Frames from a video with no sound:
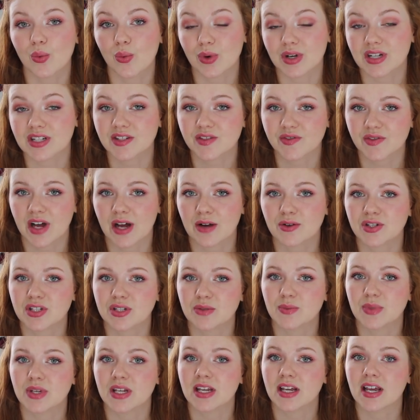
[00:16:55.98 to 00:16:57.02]
was found
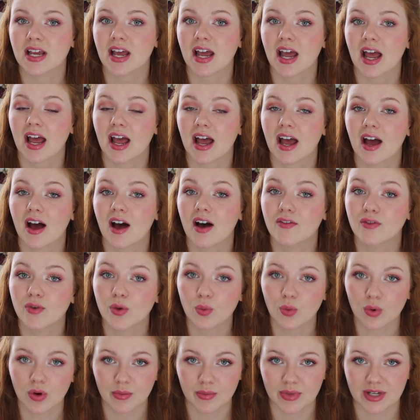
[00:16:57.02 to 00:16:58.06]
to be of a
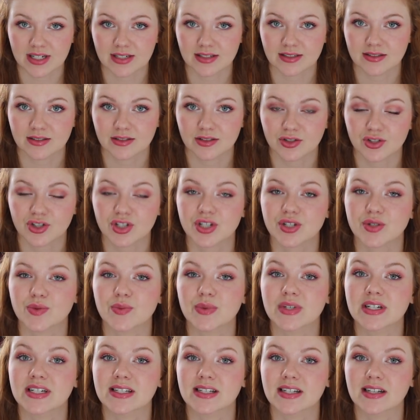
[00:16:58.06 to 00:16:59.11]
woman just
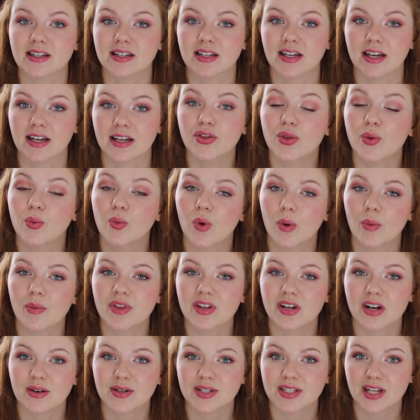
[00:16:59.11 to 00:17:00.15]
recently. The woman
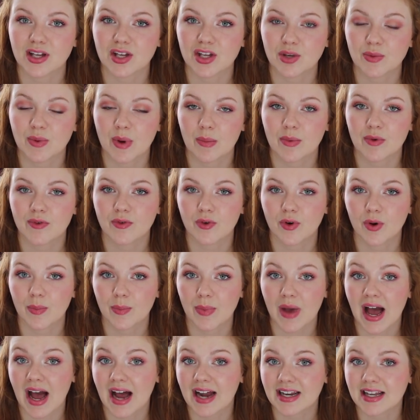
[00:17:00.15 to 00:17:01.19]
that I was telling you about before,
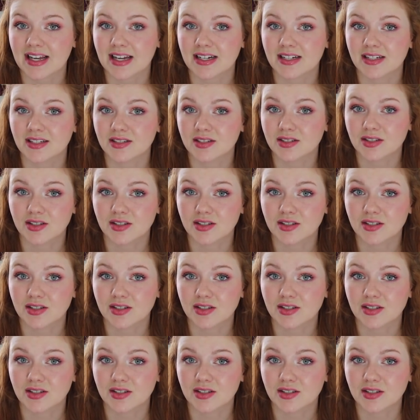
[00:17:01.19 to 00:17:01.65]
Patty